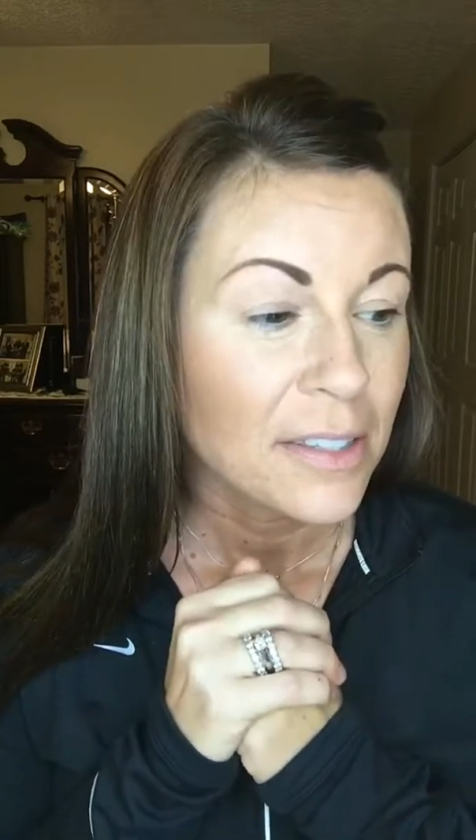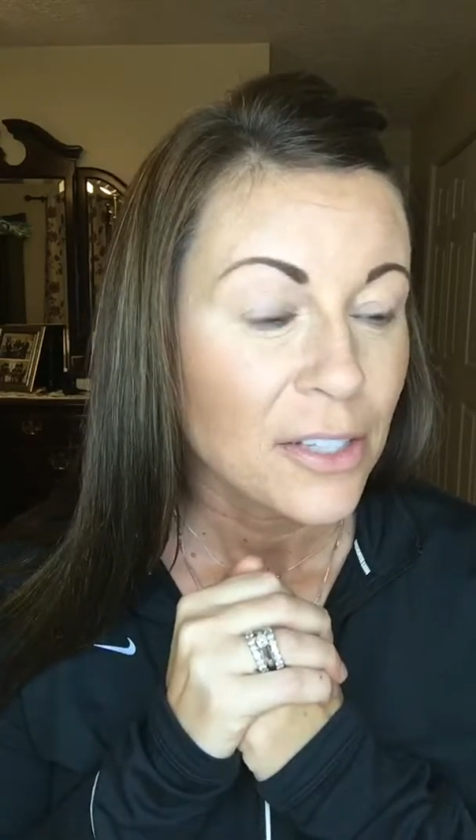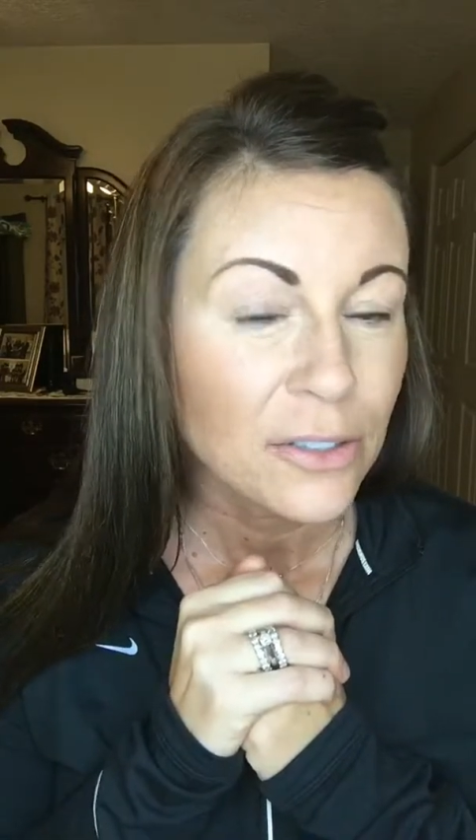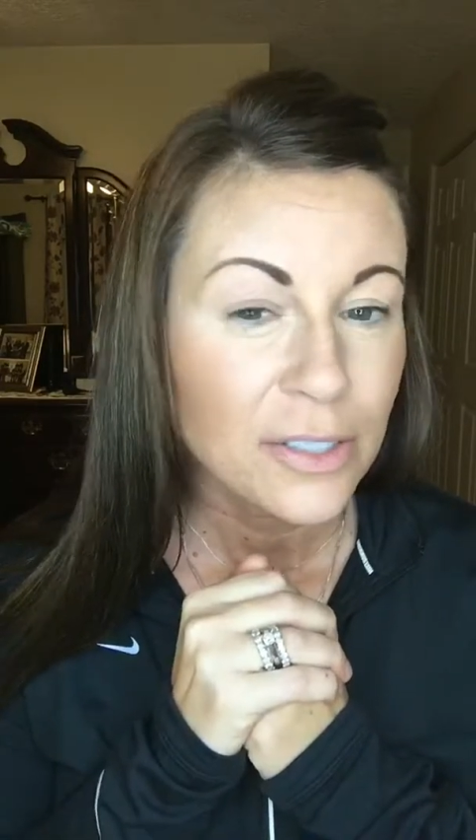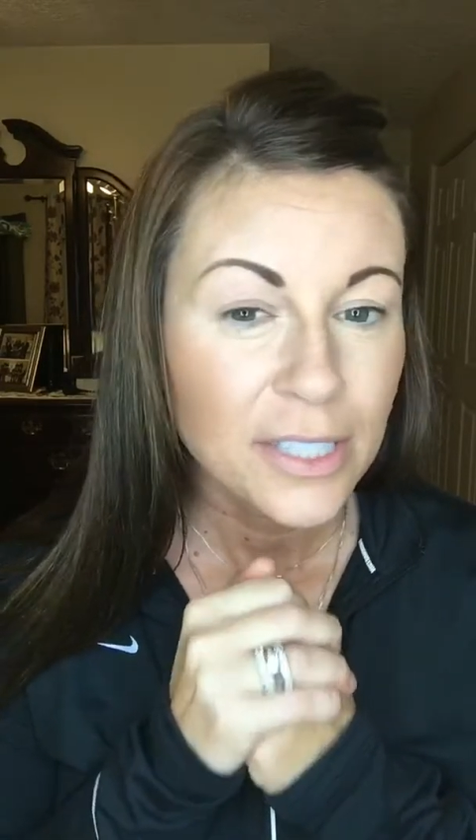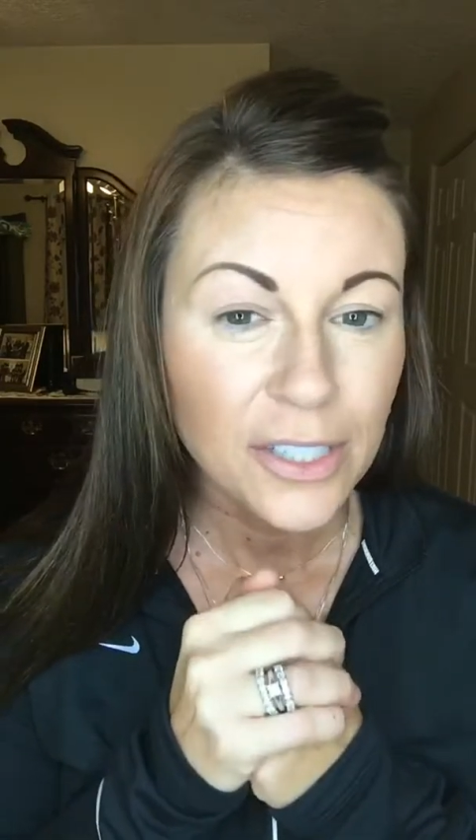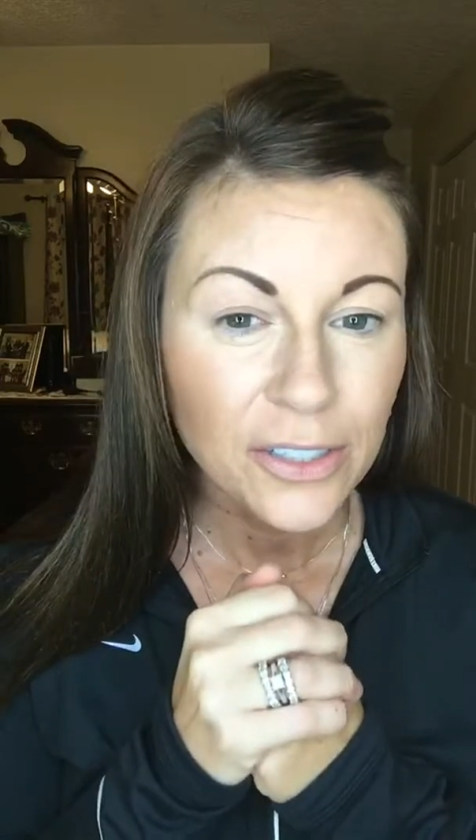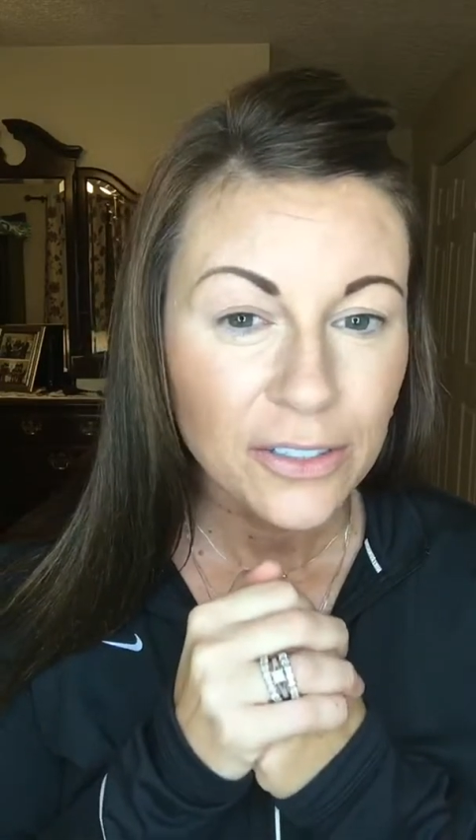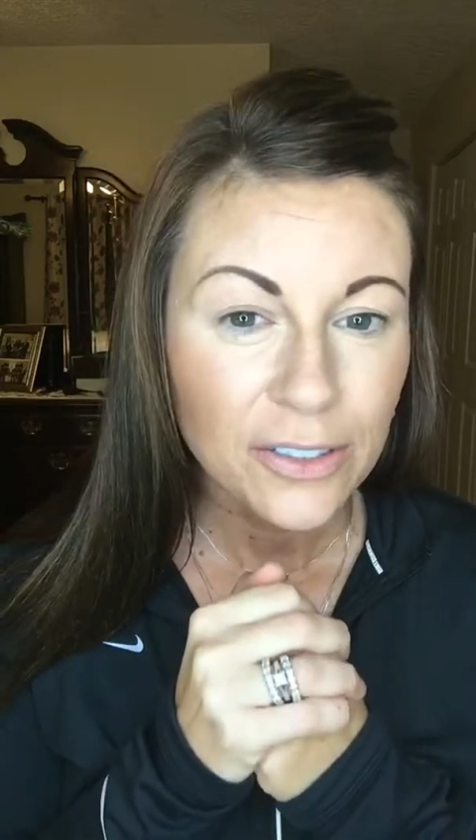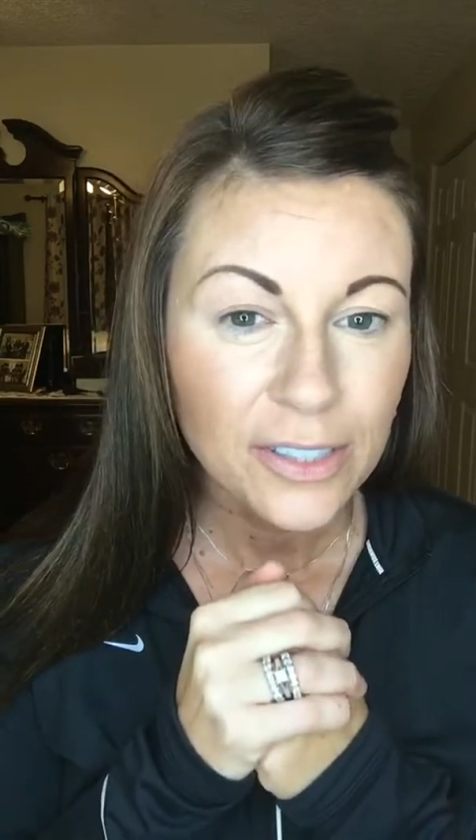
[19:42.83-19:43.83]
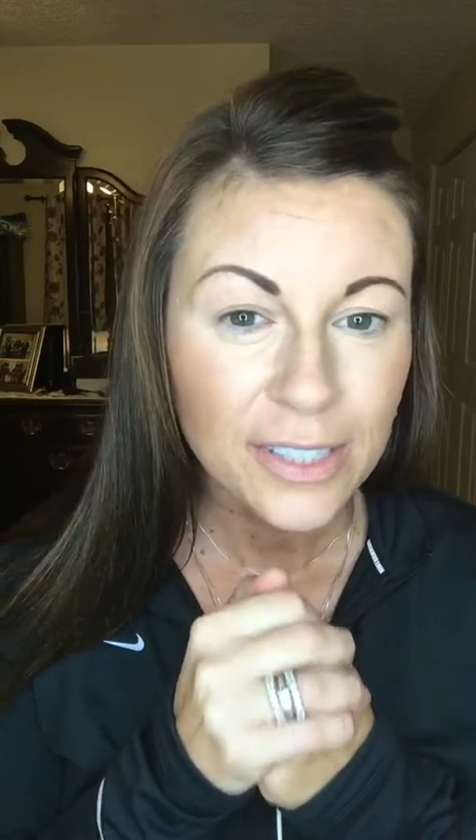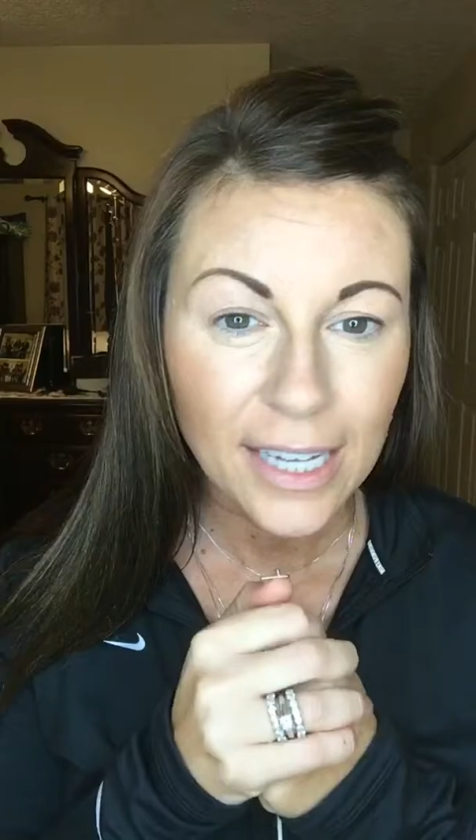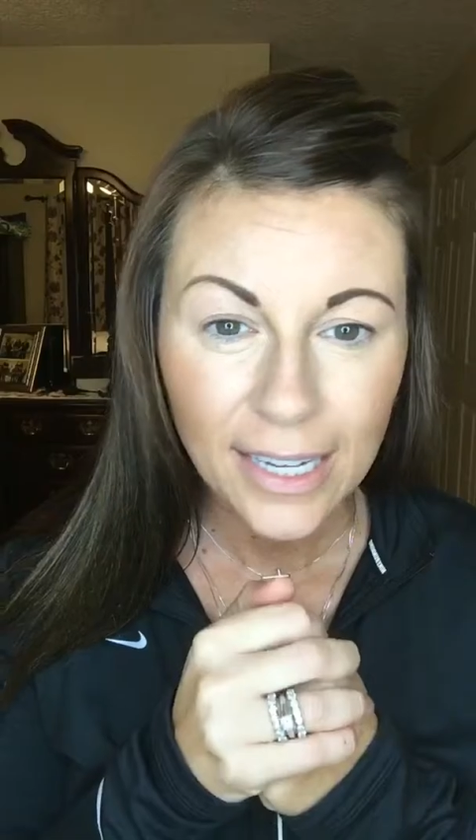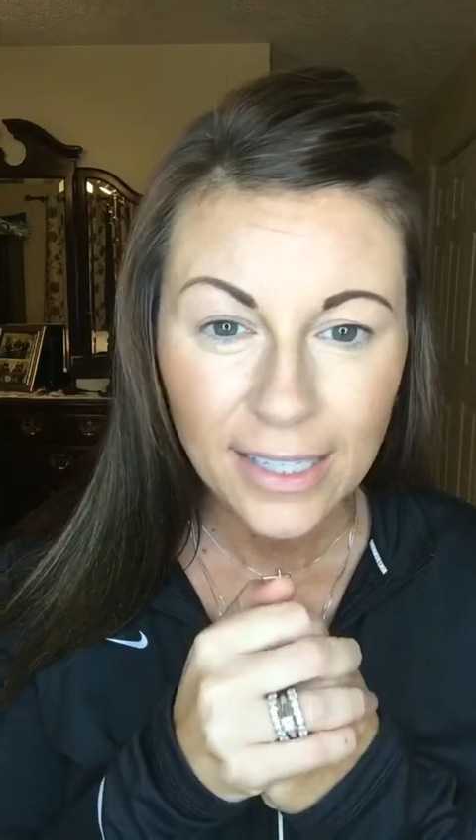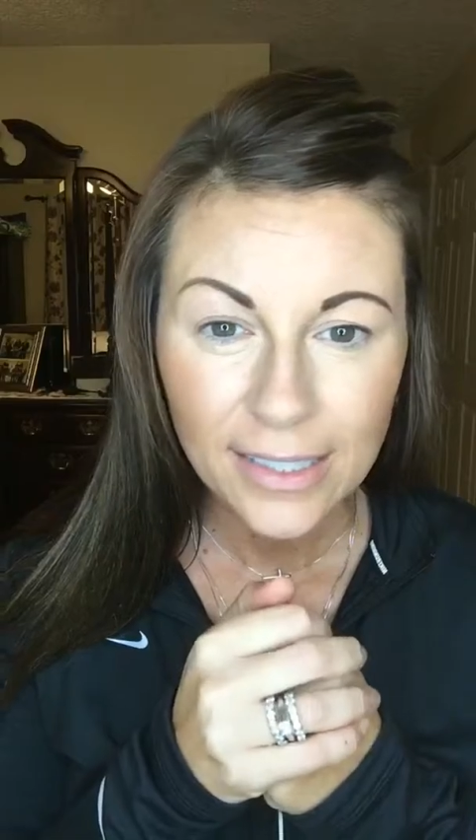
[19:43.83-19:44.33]
There's deer
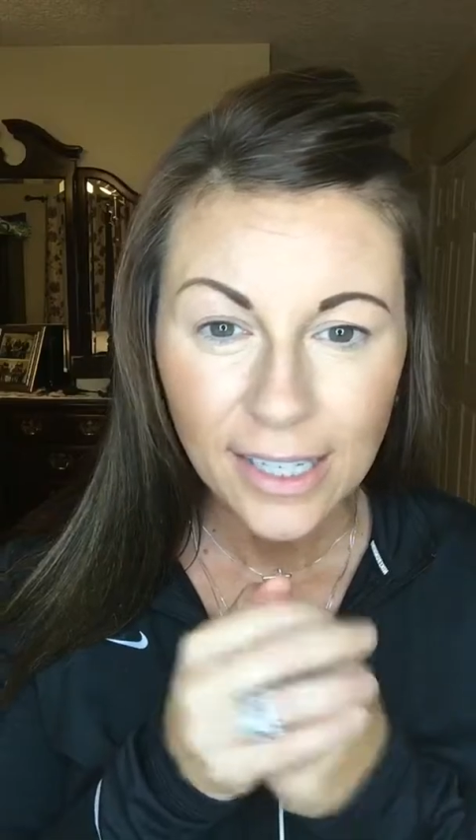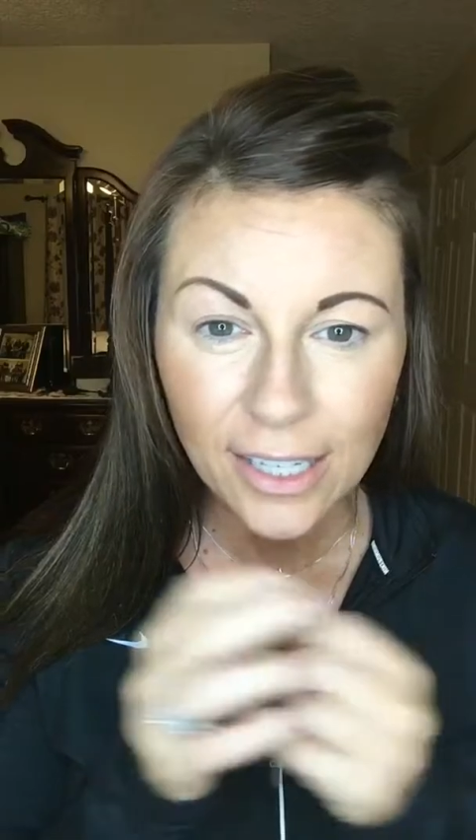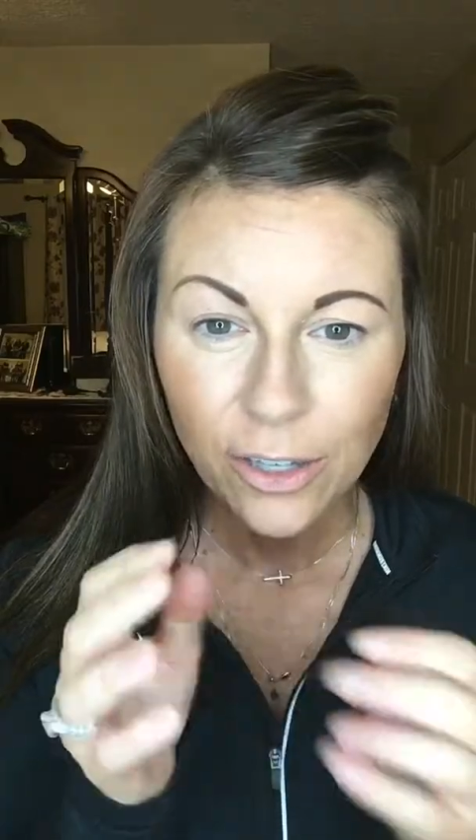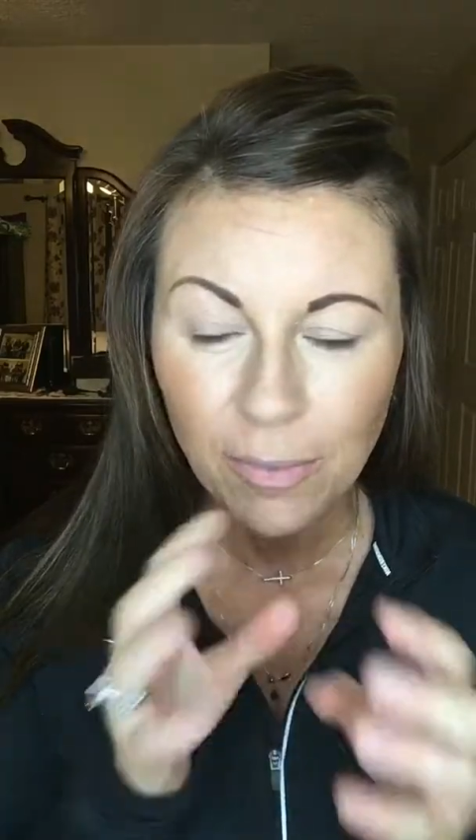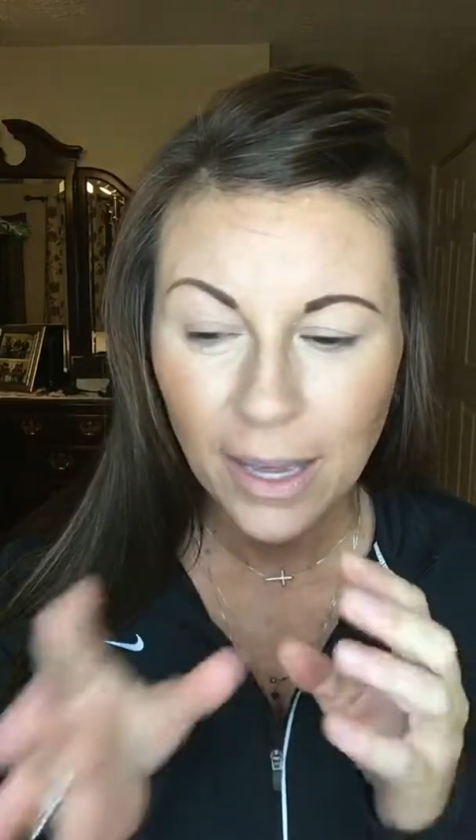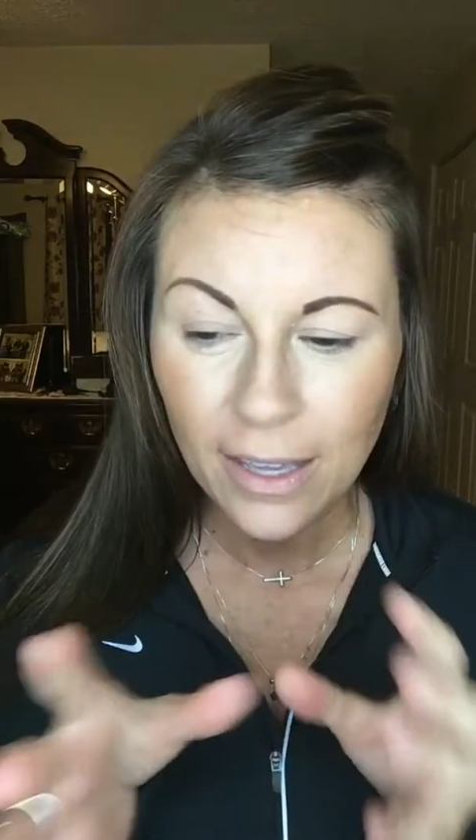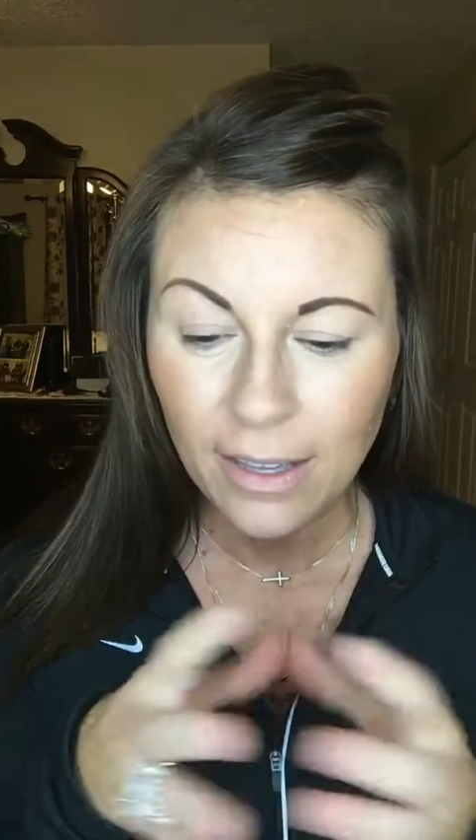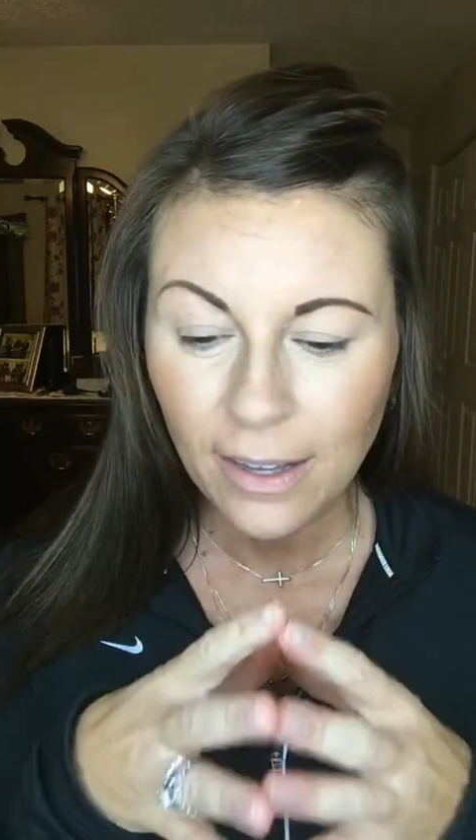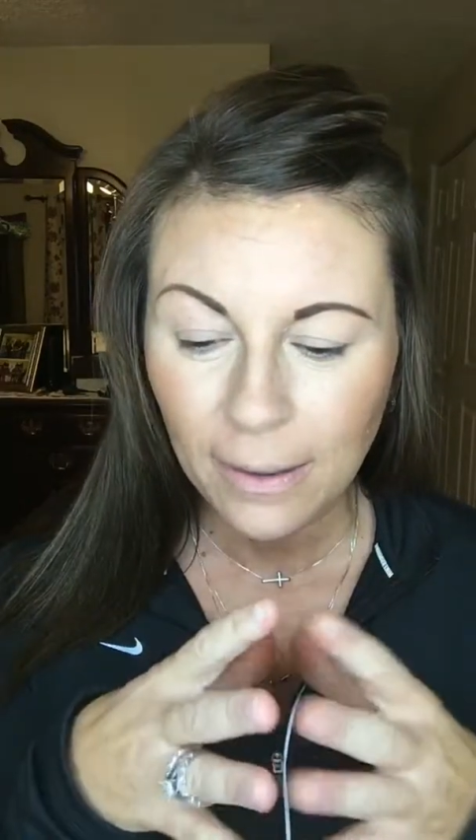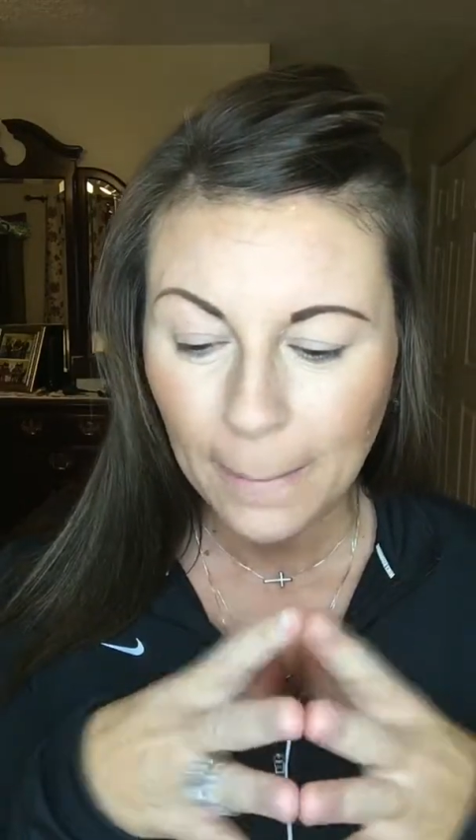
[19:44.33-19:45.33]
steaks, like you make